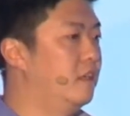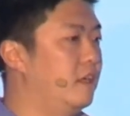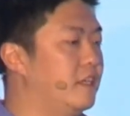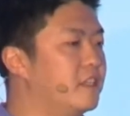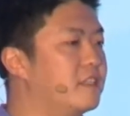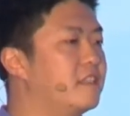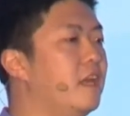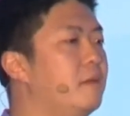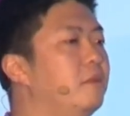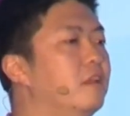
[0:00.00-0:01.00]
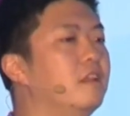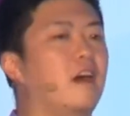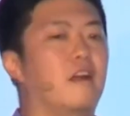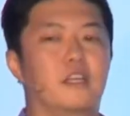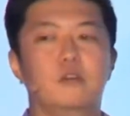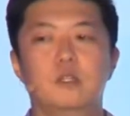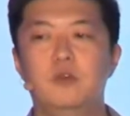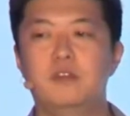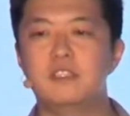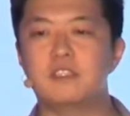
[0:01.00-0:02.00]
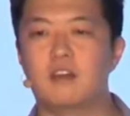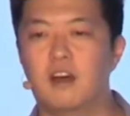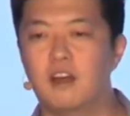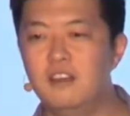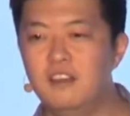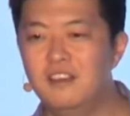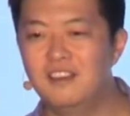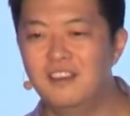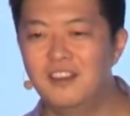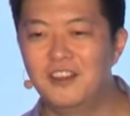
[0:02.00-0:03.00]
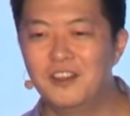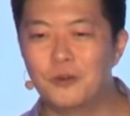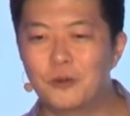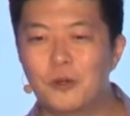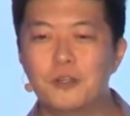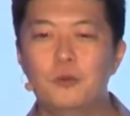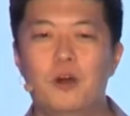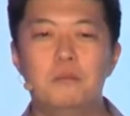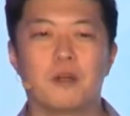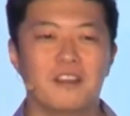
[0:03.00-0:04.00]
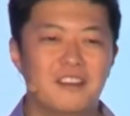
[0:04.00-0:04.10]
I use the example a lot. Are you Louis Vuitton or are you Walmart?